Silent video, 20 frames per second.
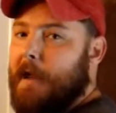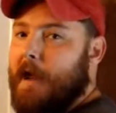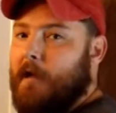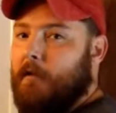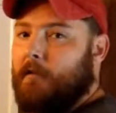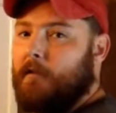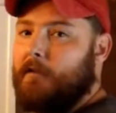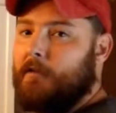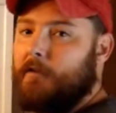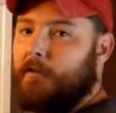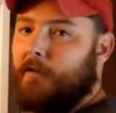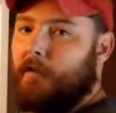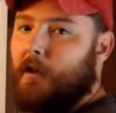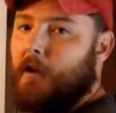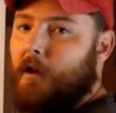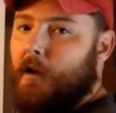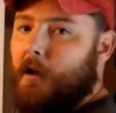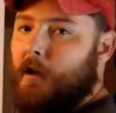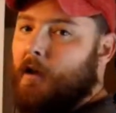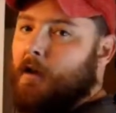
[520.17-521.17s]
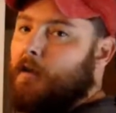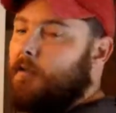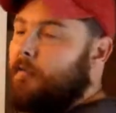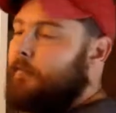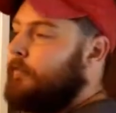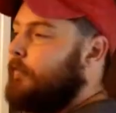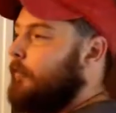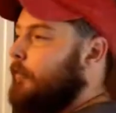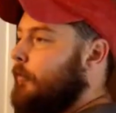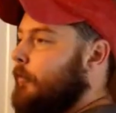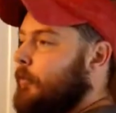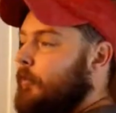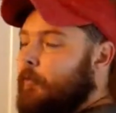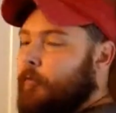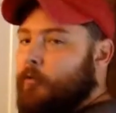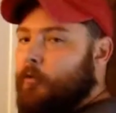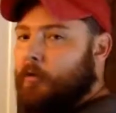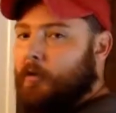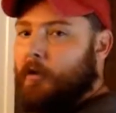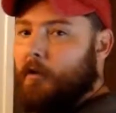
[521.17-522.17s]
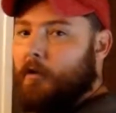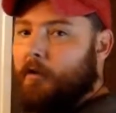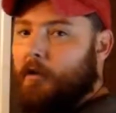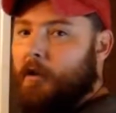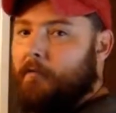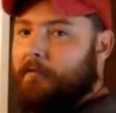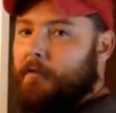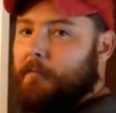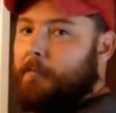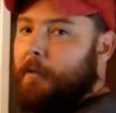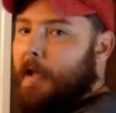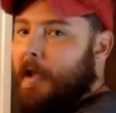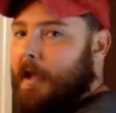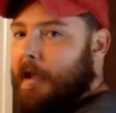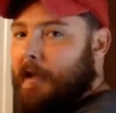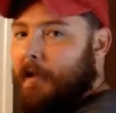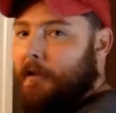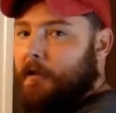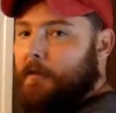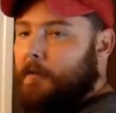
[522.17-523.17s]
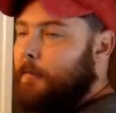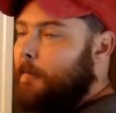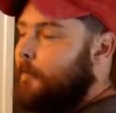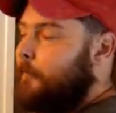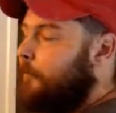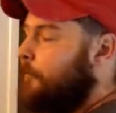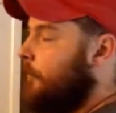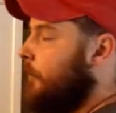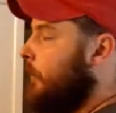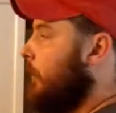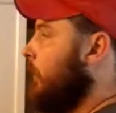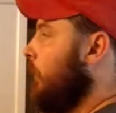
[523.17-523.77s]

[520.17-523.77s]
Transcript: that is because you don't have the right balance